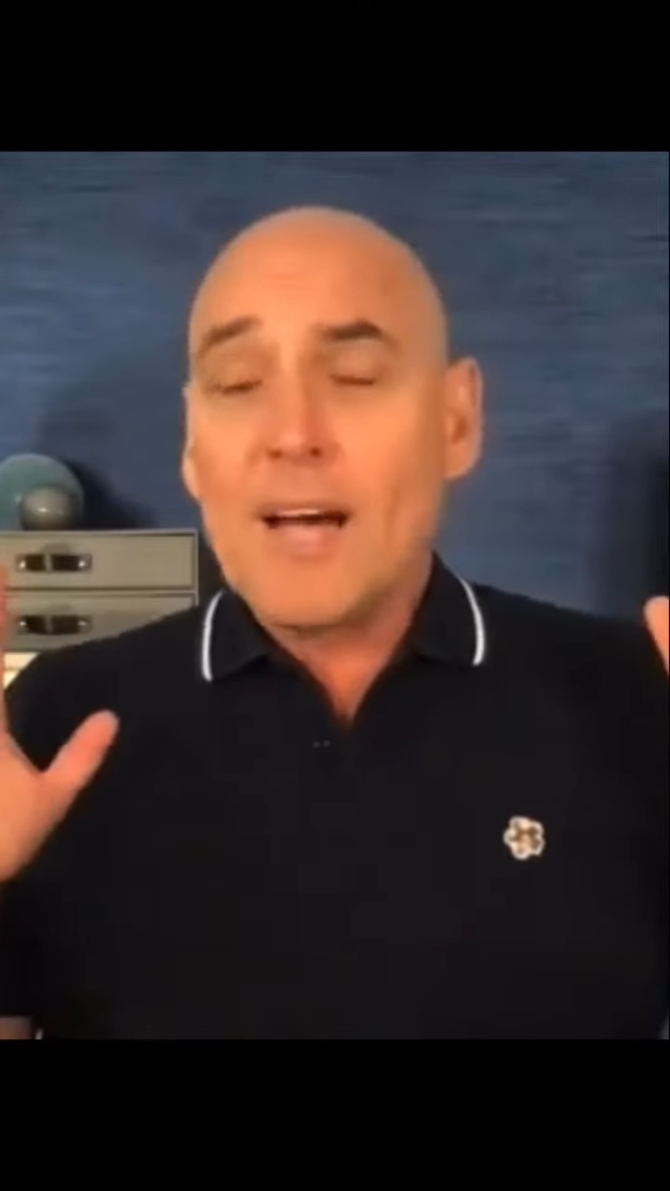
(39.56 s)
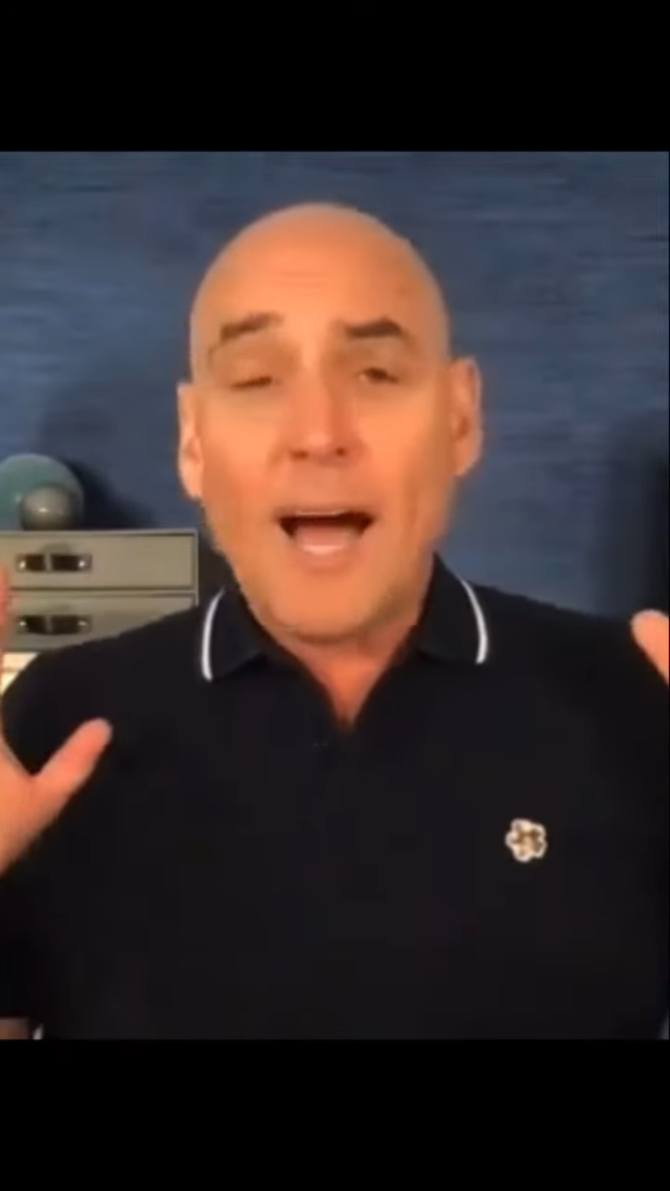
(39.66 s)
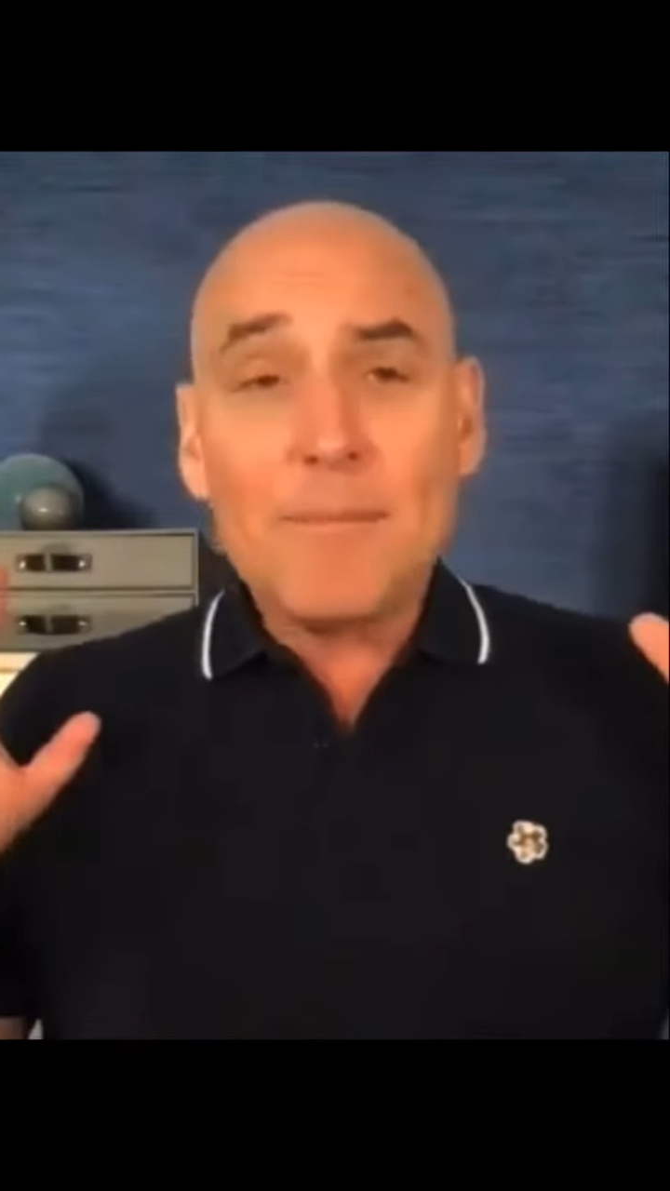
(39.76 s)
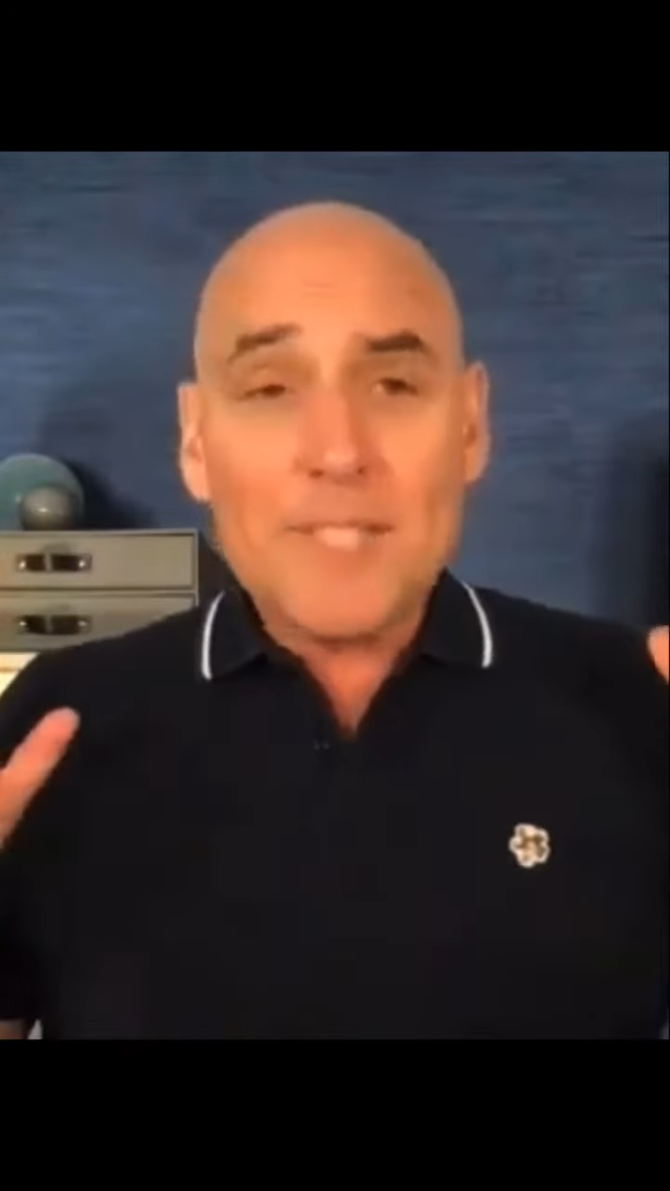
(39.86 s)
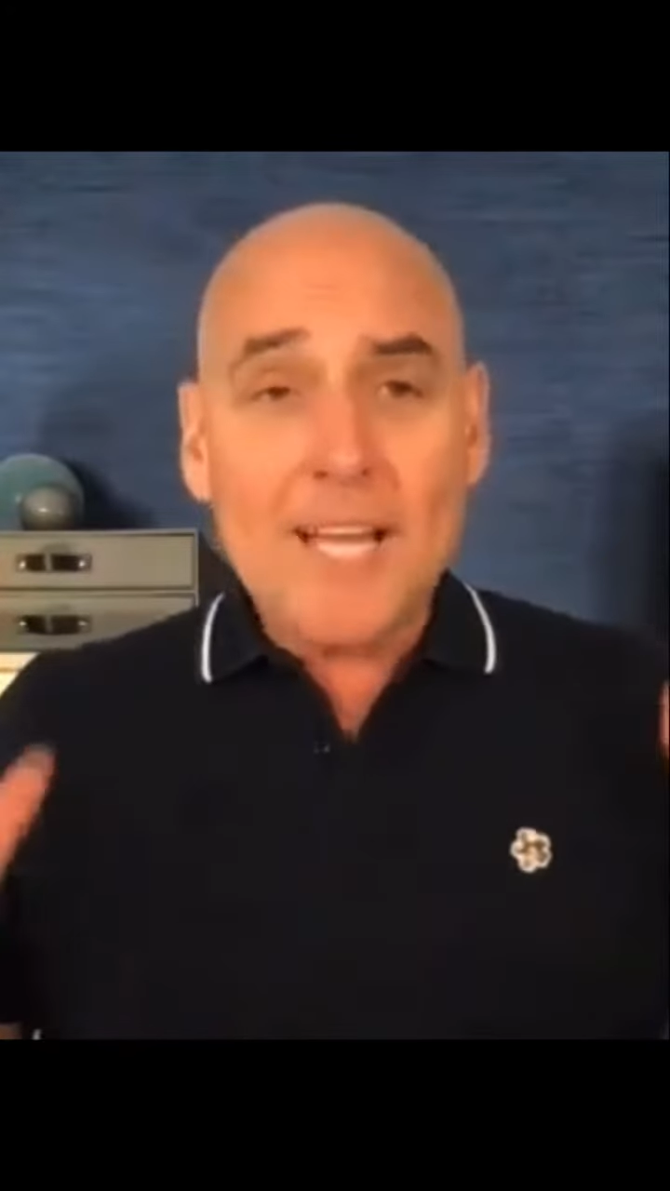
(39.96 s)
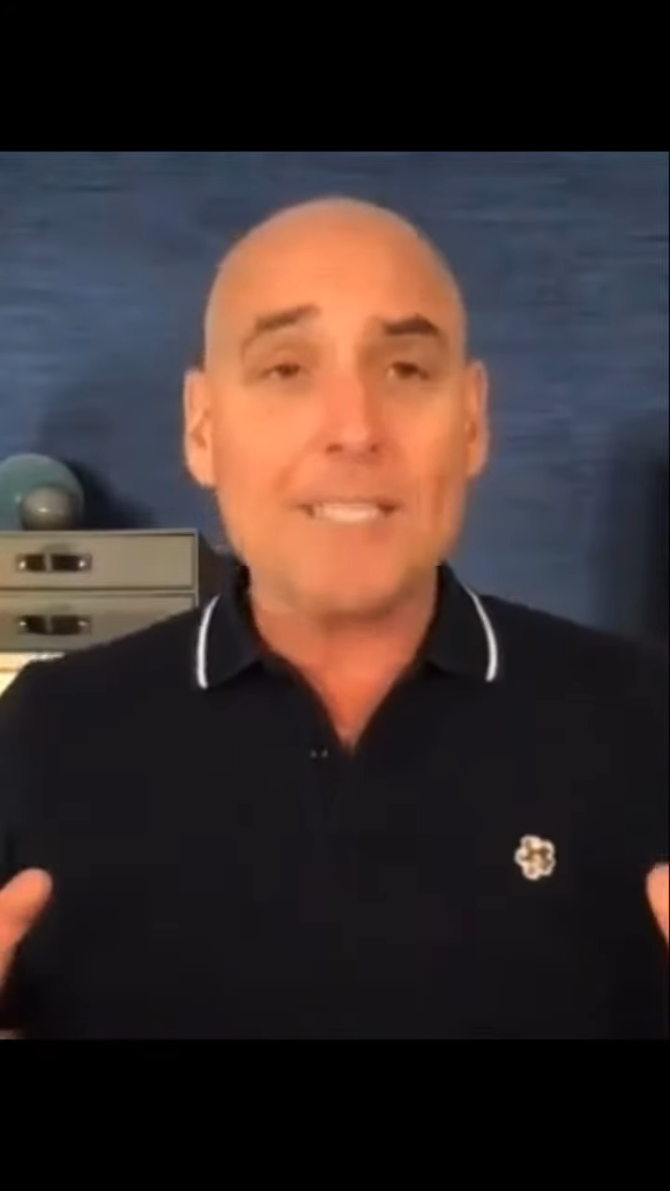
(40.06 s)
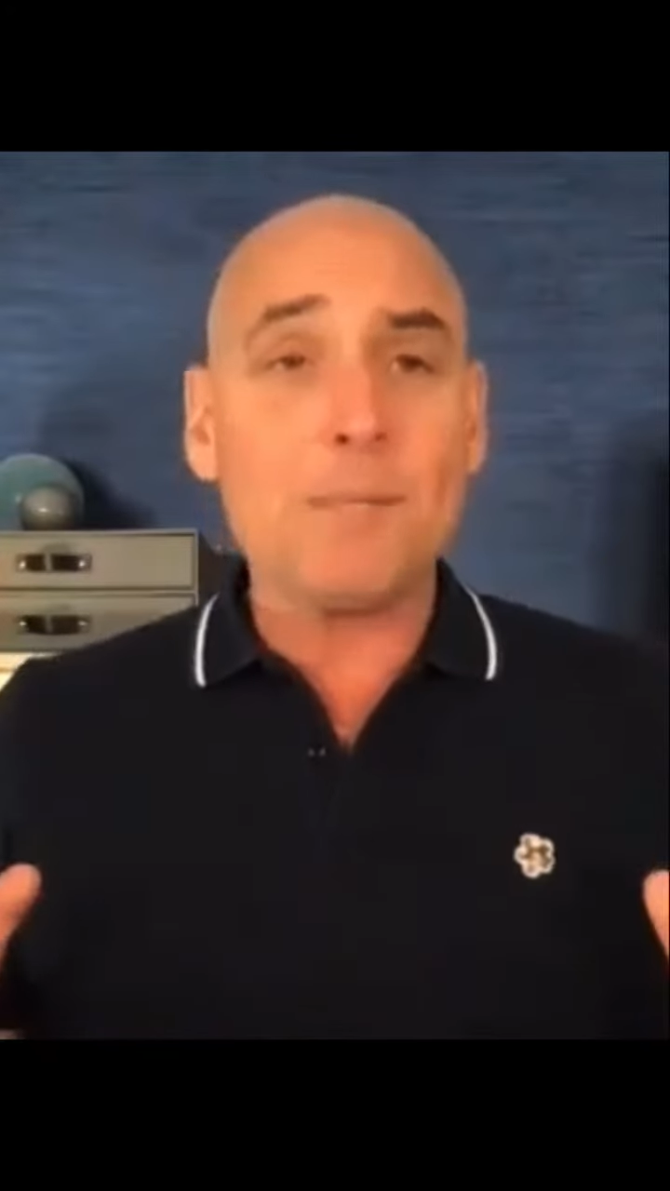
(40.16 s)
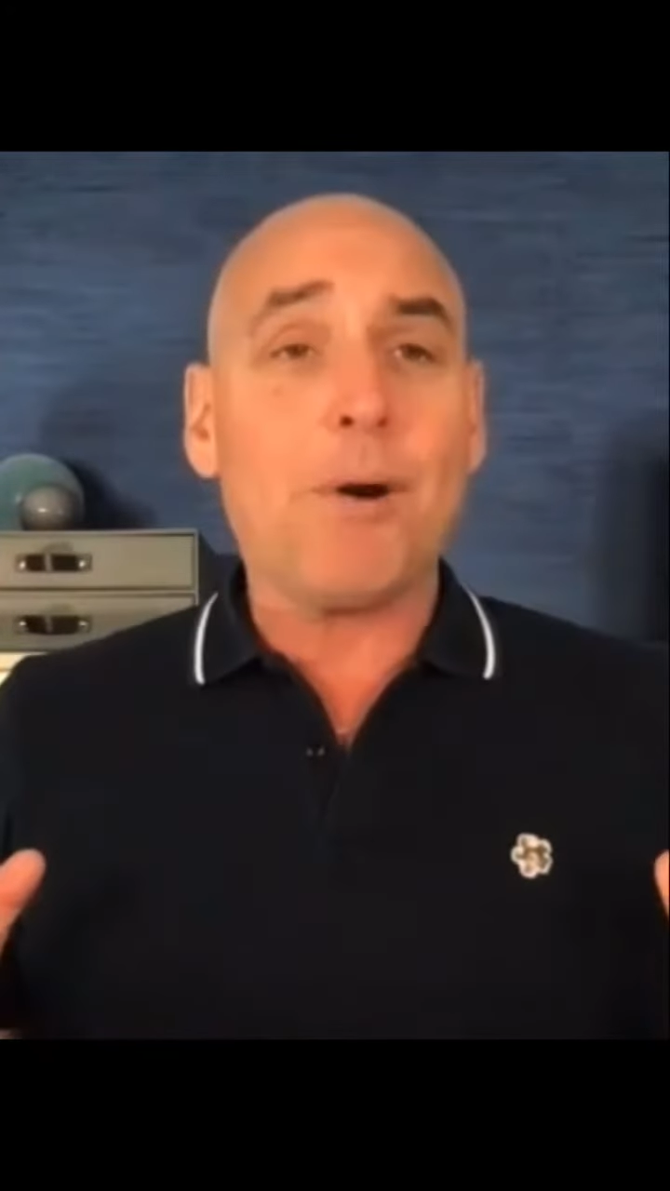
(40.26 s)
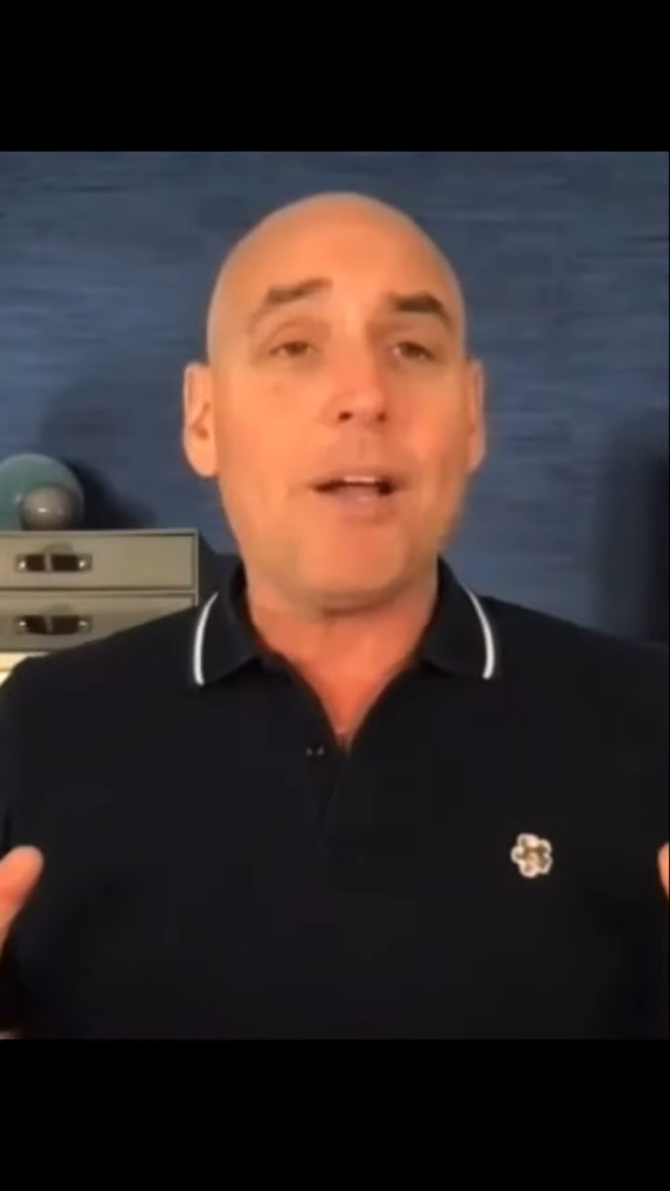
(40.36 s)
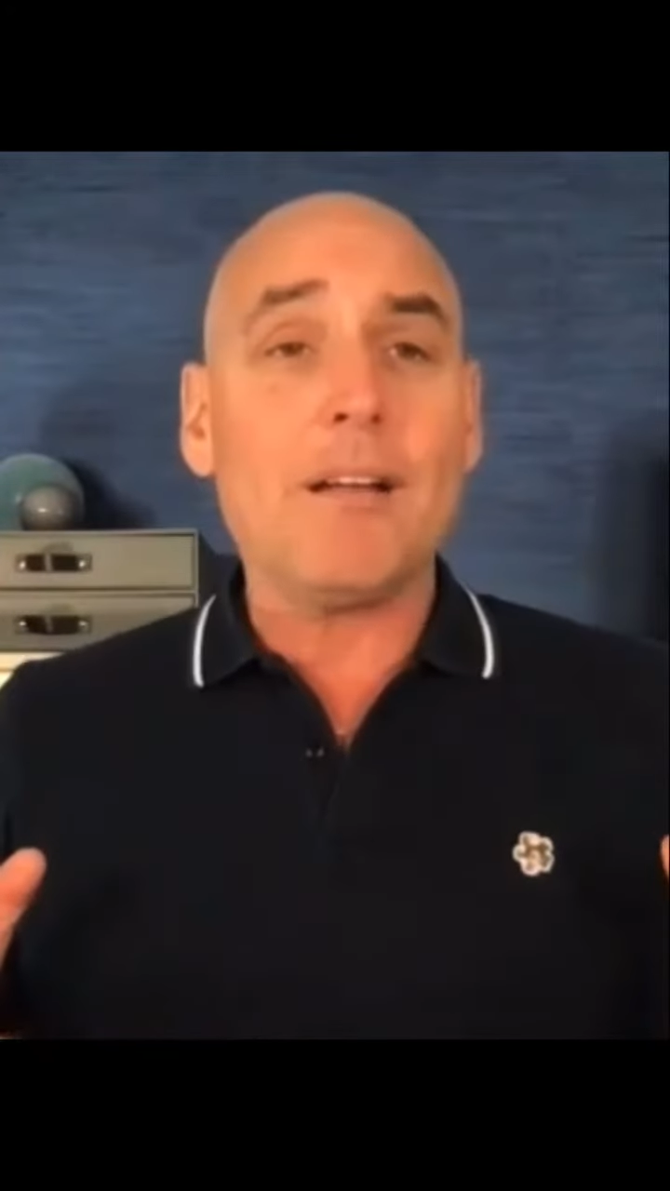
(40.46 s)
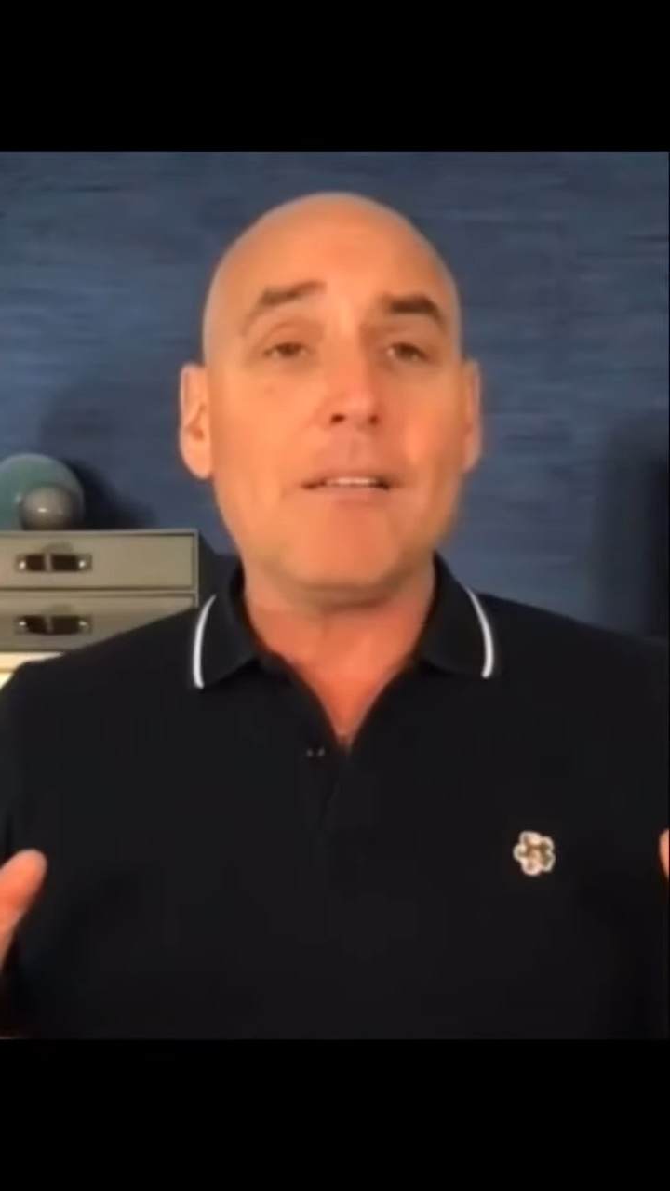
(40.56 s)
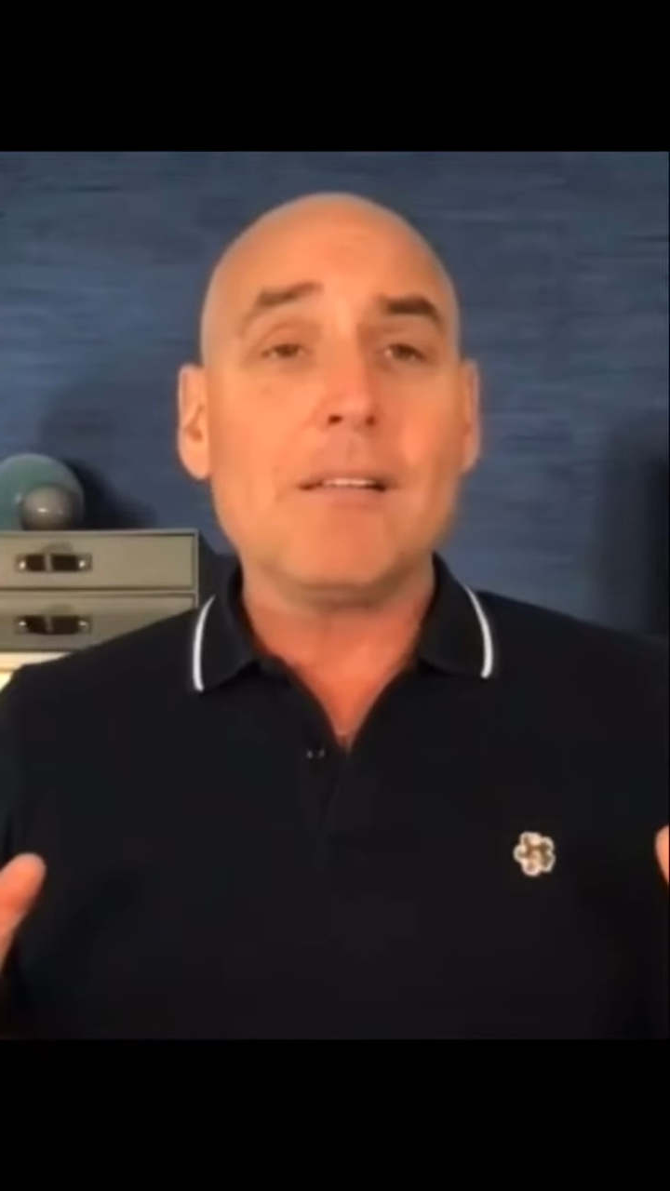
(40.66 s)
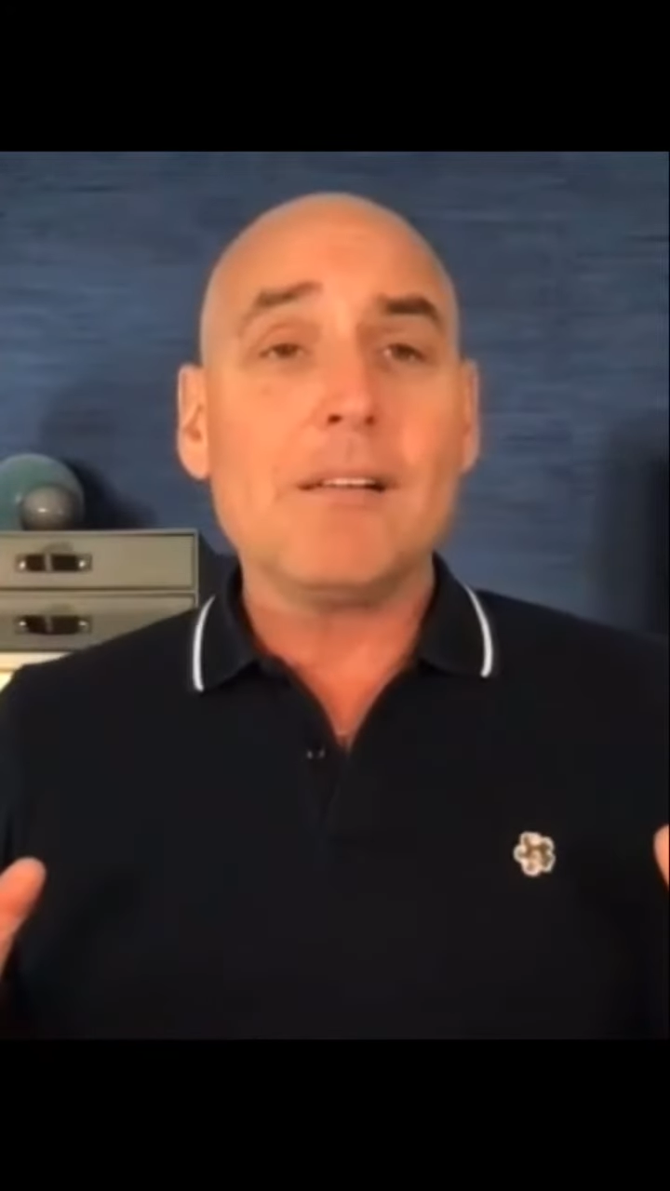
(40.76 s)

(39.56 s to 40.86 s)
I'm desperate.